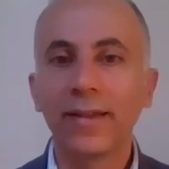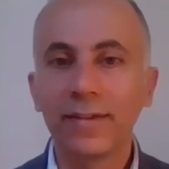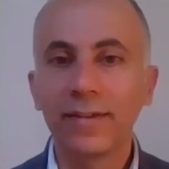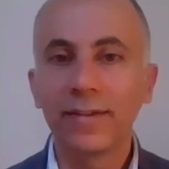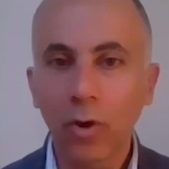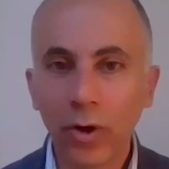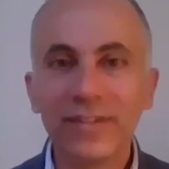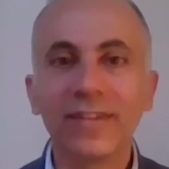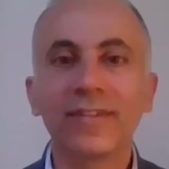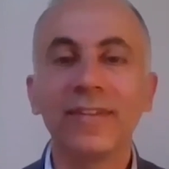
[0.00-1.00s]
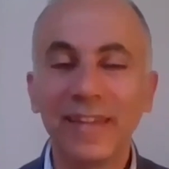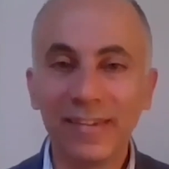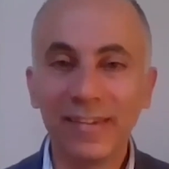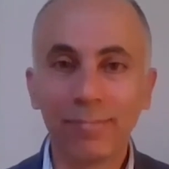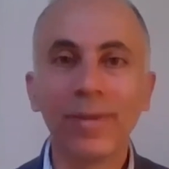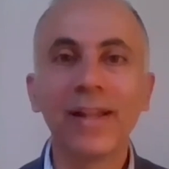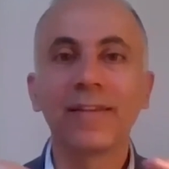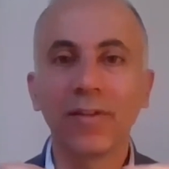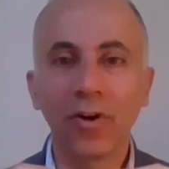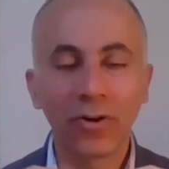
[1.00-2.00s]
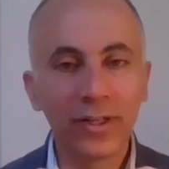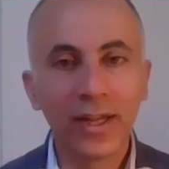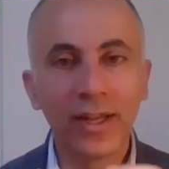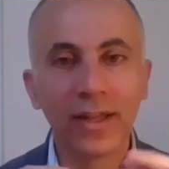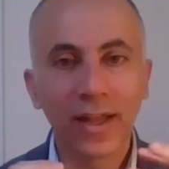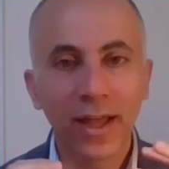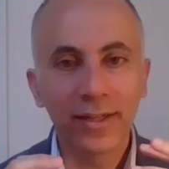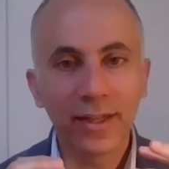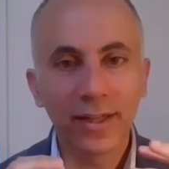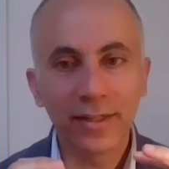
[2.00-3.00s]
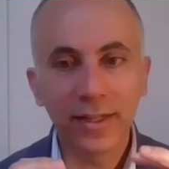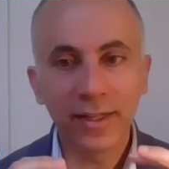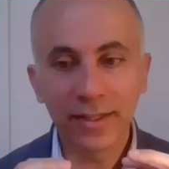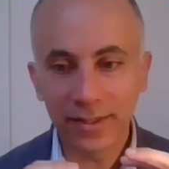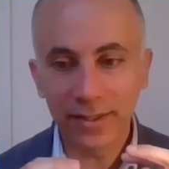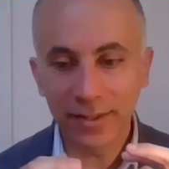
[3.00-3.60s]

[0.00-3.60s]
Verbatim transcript: and coexistence is built on and, and a,